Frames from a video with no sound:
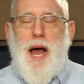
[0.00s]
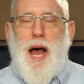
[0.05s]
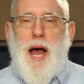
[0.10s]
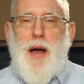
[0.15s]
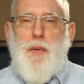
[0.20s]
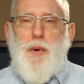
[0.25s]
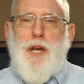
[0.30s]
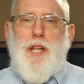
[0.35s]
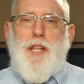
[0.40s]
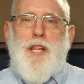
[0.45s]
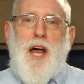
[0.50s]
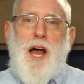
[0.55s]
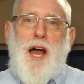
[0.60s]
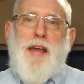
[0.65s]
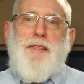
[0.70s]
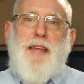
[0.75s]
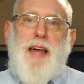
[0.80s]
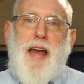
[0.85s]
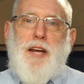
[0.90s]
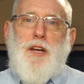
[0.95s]
I want to
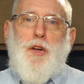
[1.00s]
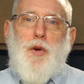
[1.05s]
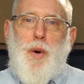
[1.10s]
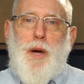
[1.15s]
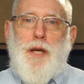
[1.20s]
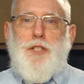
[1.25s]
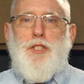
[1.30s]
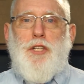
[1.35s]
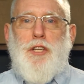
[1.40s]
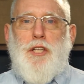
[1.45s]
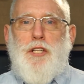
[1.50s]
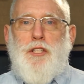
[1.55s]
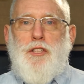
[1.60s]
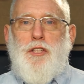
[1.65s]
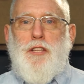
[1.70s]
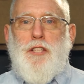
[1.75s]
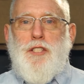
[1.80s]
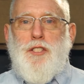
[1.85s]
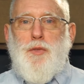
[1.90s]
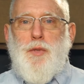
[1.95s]
tie that question
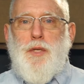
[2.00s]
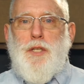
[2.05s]
into this